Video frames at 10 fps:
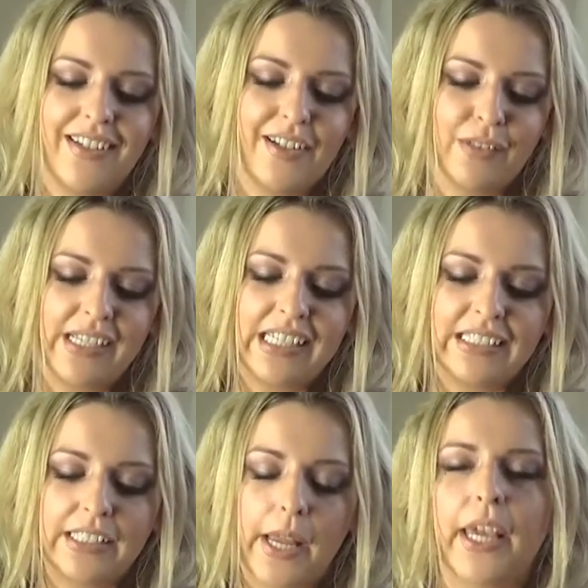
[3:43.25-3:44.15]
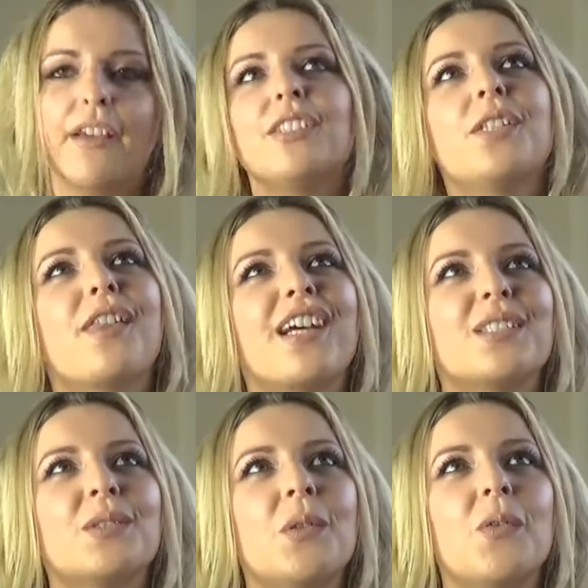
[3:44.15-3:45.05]
I love it. It gives you that
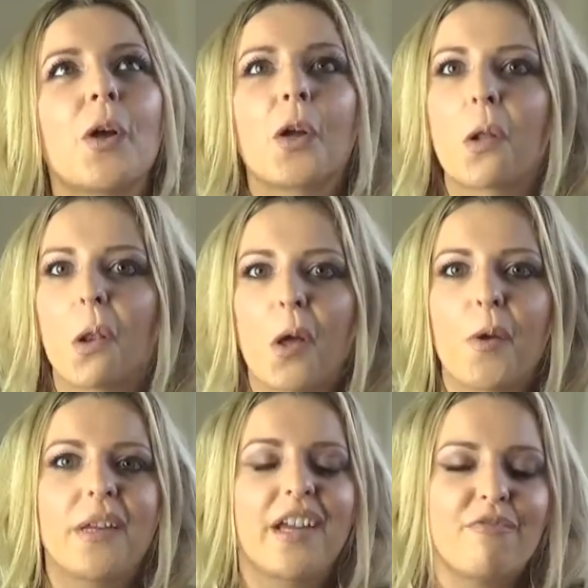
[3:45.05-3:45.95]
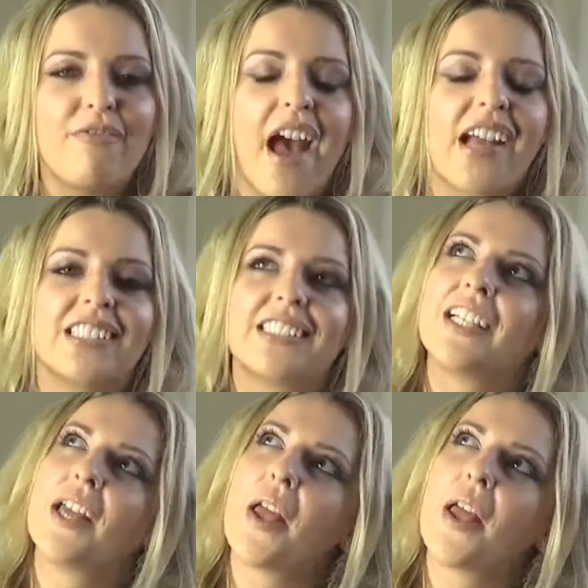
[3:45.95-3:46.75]
sort of glowing effect